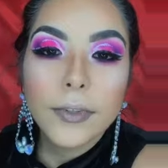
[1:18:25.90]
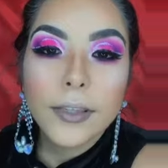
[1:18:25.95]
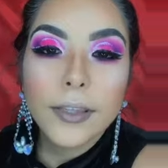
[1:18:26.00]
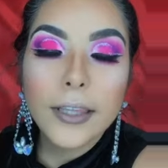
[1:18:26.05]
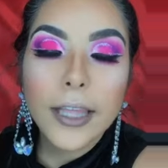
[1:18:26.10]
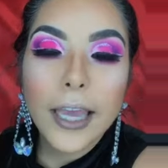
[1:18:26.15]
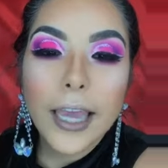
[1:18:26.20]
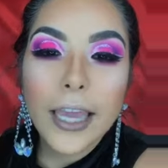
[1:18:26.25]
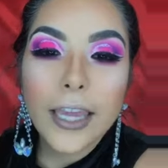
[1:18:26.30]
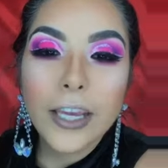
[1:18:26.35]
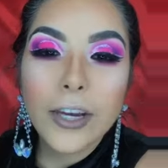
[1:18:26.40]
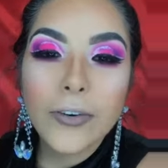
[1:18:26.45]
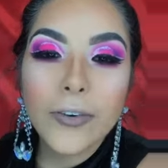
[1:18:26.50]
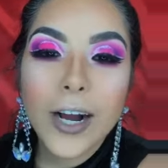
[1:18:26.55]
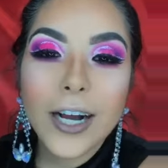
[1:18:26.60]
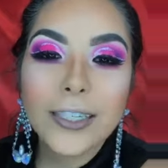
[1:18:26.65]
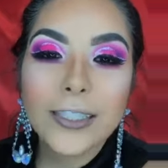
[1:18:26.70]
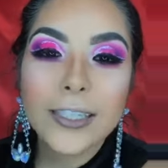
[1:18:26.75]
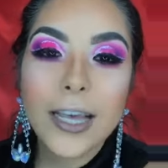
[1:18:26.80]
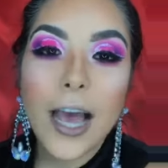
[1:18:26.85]
Thank you,
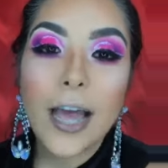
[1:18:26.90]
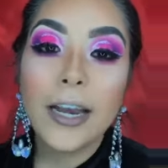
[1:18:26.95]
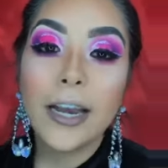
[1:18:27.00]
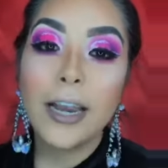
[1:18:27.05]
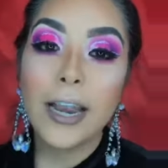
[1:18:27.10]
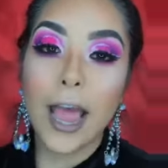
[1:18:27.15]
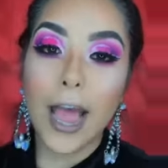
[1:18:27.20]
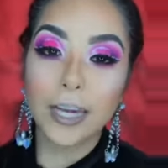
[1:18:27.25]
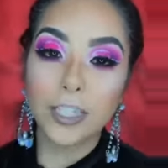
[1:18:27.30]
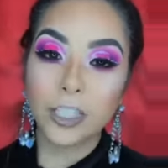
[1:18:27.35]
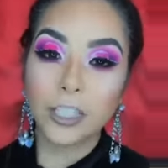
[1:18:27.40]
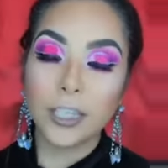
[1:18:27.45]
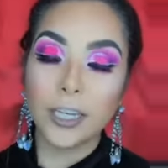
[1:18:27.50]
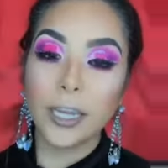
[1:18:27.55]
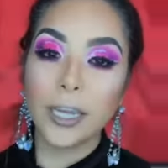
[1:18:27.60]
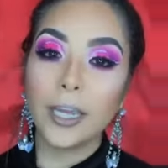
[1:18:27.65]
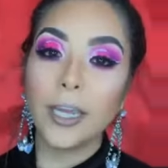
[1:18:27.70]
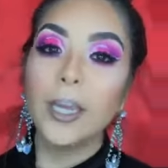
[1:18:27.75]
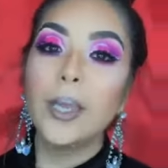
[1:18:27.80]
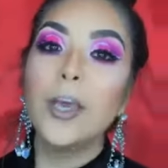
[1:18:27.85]
Roxanne. And
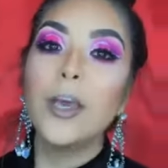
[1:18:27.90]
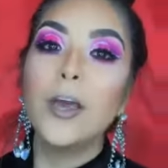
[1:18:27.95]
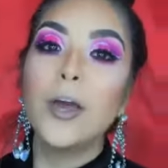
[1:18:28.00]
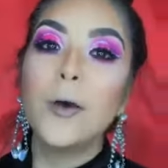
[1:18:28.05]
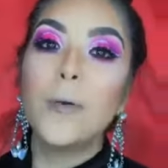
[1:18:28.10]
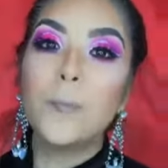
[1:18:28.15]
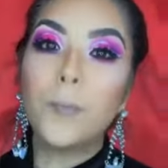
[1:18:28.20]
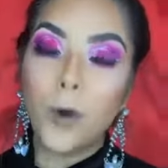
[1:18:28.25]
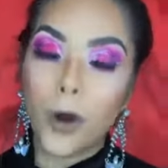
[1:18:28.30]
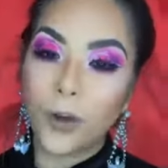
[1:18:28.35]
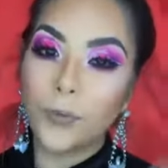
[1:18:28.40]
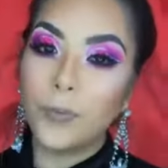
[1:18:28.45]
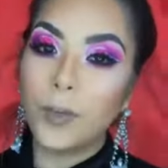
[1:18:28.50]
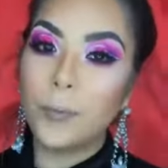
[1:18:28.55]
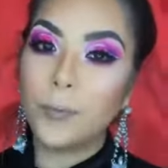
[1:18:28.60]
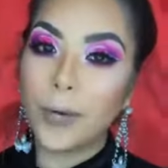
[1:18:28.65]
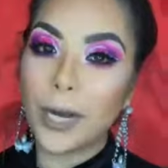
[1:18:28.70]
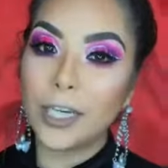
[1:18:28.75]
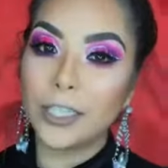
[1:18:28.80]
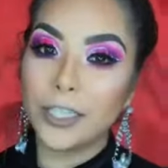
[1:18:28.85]
actually,
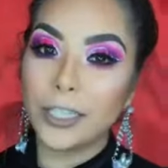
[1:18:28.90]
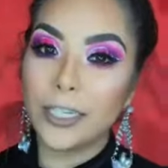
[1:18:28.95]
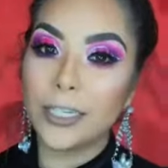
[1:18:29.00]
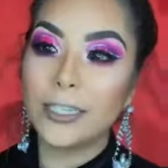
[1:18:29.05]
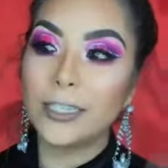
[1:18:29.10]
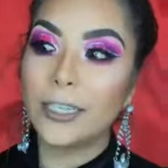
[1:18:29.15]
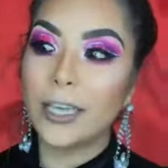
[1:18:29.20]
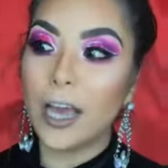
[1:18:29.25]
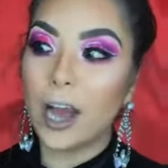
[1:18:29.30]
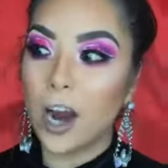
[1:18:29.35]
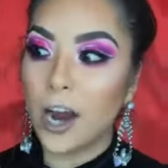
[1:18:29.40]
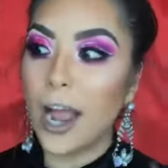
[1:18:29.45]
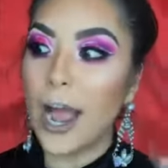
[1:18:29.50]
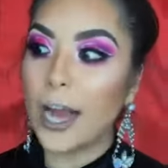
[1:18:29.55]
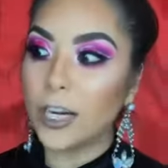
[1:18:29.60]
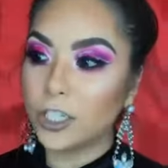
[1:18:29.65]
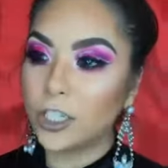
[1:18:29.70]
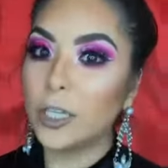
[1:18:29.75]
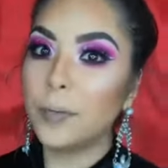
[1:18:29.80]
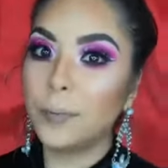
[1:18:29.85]
Morphe brushes are
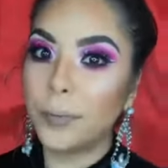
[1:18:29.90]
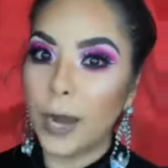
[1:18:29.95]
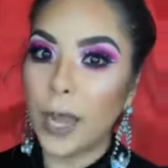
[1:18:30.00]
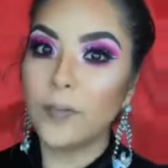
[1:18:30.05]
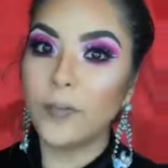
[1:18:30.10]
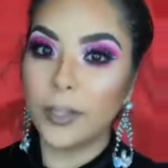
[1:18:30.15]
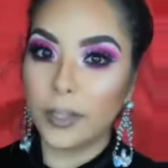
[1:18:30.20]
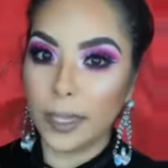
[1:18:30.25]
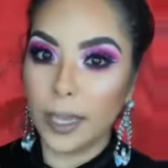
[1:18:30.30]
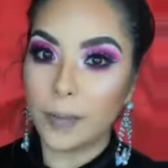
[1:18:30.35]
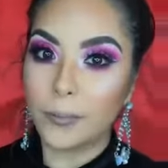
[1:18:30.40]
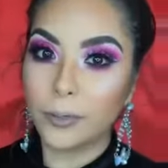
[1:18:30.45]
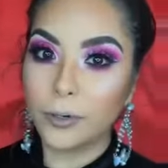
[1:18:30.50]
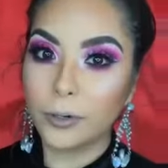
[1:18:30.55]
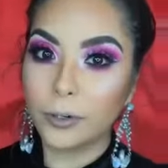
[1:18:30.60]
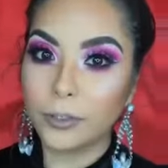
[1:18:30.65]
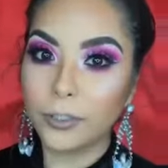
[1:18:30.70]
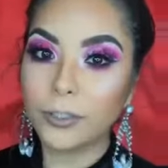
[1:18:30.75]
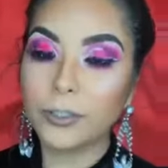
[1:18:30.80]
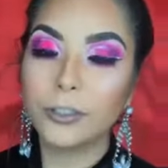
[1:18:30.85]
actually private
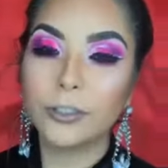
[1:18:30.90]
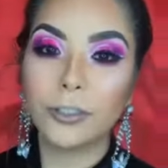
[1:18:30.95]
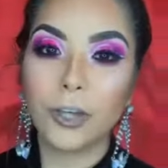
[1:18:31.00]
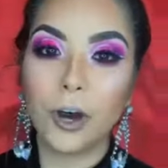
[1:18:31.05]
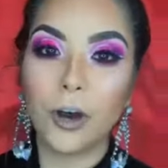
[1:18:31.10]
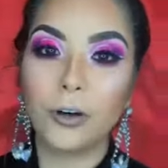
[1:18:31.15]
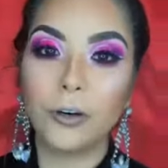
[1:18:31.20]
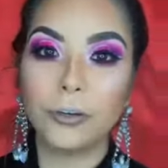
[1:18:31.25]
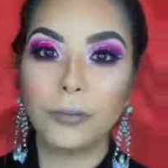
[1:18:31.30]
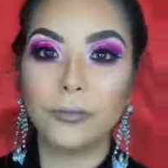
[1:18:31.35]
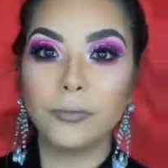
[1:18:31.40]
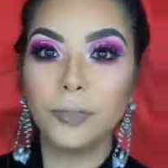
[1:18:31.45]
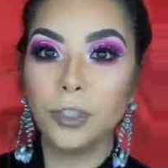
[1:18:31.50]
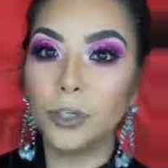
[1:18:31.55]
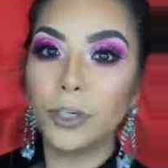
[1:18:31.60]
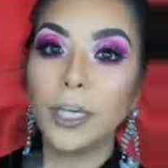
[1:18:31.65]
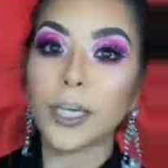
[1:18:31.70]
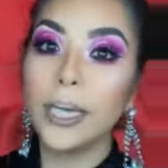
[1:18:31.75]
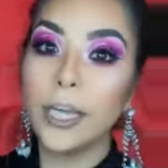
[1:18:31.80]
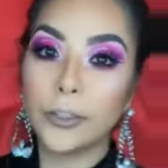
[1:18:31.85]
labeled. So
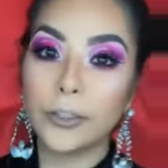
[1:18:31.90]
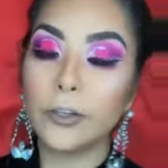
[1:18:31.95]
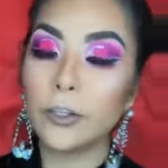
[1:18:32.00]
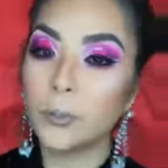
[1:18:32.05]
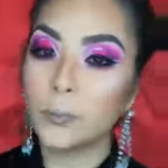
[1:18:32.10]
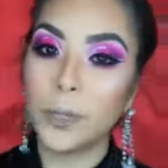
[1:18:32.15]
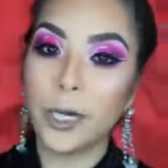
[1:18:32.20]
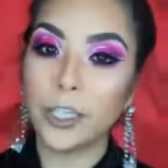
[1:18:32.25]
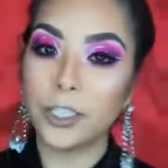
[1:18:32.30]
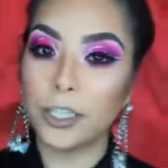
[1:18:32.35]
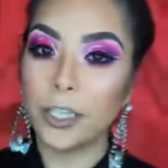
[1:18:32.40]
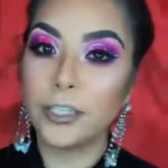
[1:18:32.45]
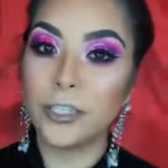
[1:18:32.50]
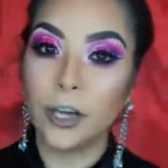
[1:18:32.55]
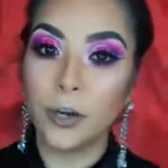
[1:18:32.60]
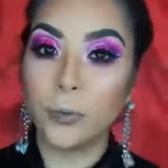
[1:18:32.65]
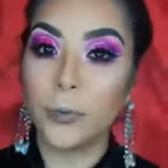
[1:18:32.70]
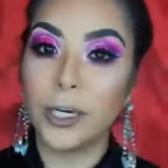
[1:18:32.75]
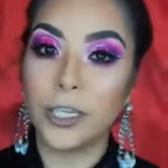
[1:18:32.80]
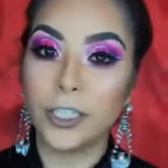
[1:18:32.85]
you can get those brushes
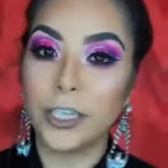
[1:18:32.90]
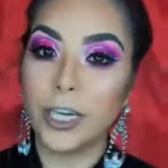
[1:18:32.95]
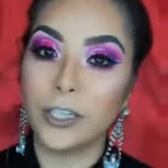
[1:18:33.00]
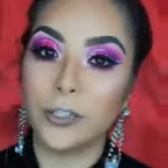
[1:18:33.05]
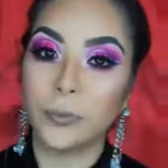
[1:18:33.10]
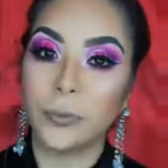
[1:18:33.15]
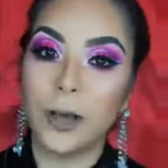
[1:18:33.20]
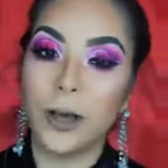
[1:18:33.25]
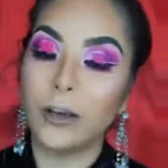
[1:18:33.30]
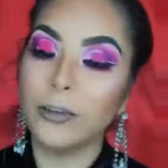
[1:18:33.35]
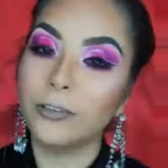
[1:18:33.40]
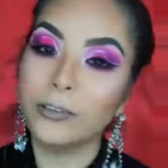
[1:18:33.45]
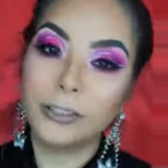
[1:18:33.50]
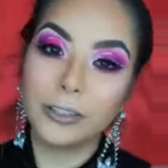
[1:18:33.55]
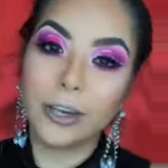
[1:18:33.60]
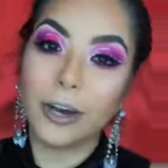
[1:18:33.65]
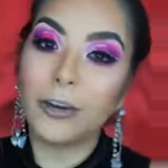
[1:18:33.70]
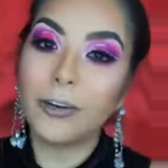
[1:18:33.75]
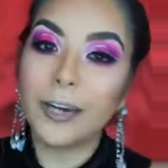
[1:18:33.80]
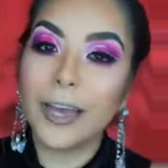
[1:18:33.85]
on Wish as well.
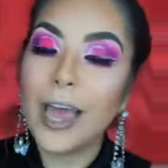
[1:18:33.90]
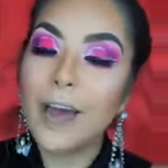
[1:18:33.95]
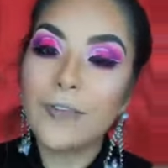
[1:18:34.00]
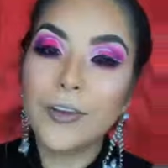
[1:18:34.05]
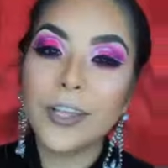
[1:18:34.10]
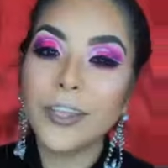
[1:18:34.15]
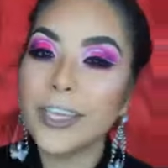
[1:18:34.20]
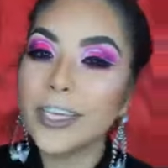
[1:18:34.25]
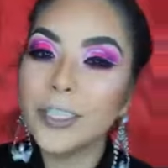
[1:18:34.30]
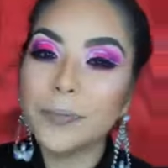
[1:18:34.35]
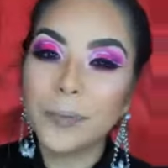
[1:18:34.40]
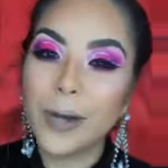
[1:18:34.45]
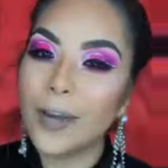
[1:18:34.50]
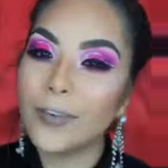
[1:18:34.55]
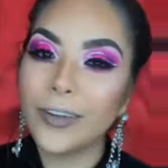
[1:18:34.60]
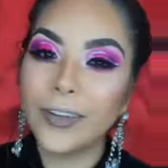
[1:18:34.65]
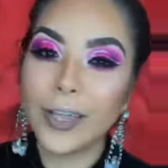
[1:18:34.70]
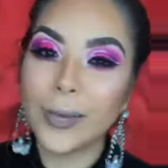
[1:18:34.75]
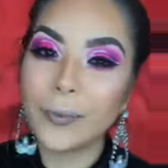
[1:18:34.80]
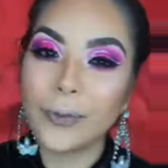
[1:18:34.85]
So everything's
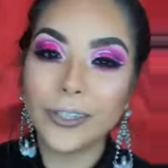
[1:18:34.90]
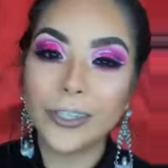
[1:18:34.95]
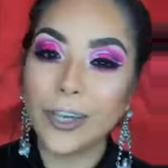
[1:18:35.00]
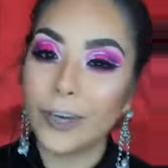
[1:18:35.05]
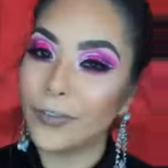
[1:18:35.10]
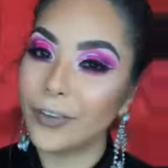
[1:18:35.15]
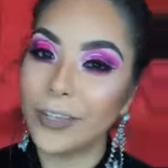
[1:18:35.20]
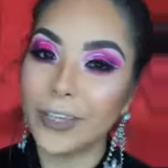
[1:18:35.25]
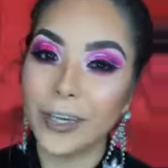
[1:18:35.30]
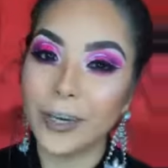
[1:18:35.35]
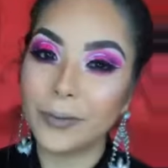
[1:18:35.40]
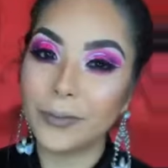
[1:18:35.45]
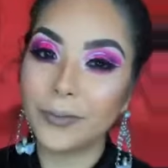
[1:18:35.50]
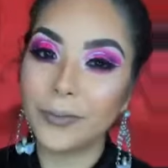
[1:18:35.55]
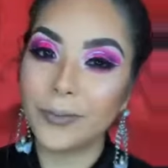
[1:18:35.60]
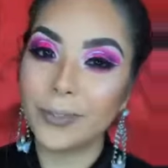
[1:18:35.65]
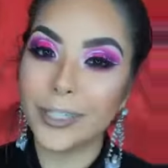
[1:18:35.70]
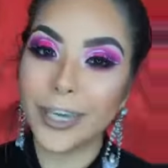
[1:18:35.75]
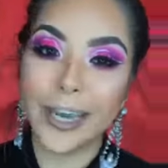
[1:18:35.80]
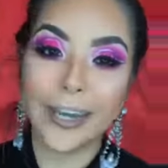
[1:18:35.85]
private labeled and everything comes
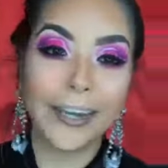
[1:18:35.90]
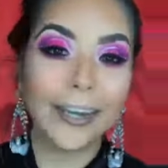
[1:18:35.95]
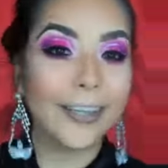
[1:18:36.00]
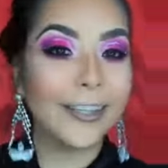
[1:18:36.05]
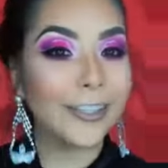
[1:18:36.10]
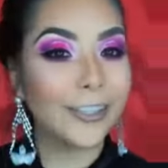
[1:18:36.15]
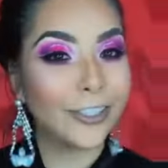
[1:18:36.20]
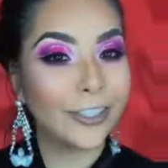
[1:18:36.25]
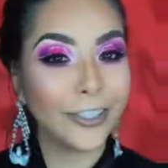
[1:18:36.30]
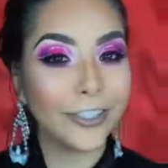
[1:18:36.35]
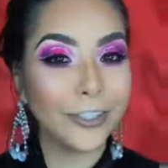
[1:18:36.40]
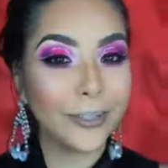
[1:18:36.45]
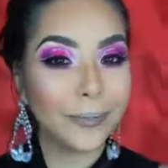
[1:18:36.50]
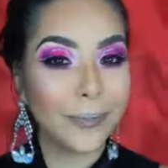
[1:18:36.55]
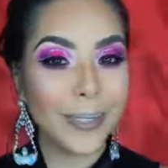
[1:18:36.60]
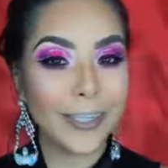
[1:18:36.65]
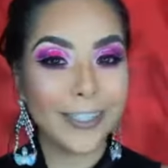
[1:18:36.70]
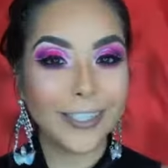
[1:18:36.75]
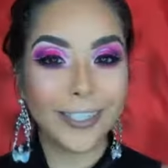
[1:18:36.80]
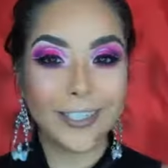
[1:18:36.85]
from China. It's just a
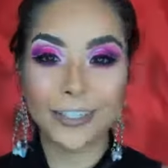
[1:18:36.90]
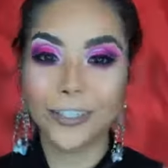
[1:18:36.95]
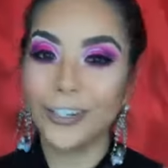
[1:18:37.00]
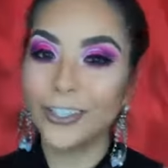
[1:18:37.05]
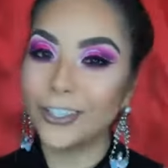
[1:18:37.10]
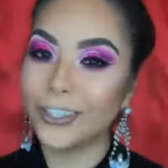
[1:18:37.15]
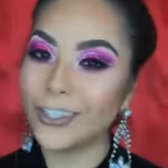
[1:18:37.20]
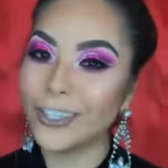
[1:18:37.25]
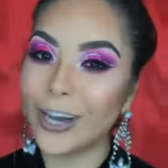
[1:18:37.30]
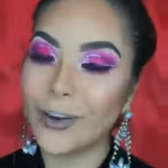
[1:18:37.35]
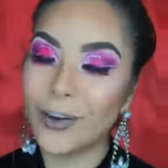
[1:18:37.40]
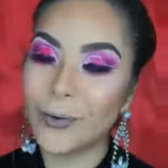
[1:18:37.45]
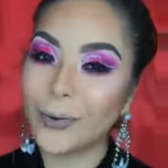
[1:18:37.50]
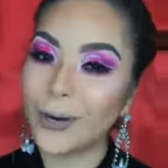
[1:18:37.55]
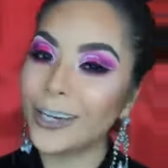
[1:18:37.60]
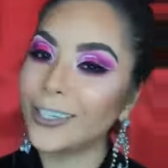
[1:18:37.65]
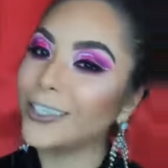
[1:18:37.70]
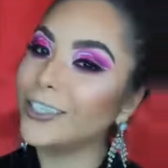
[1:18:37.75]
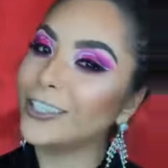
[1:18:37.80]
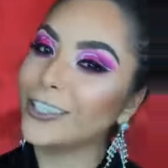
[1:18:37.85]
business, girl. It's just how it
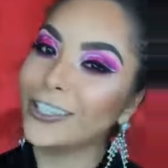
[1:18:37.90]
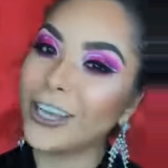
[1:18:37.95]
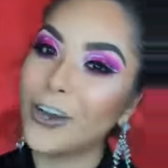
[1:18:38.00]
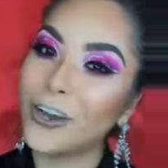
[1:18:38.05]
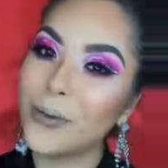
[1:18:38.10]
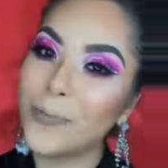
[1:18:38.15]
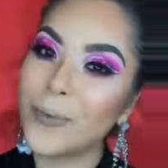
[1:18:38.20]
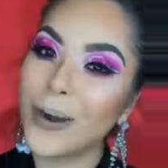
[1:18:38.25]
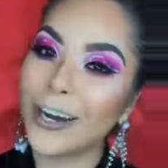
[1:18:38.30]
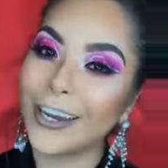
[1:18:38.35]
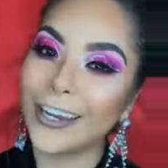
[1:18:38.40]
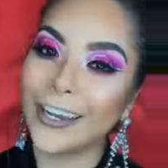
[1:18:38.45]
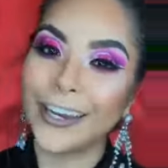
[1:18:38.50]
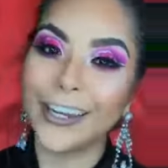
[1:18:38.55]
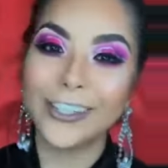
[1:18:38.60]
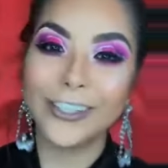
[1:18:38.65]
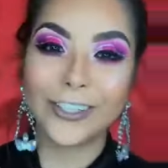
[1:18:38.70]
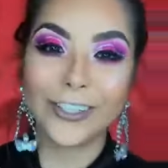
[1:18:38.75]
works. It's just how you market it.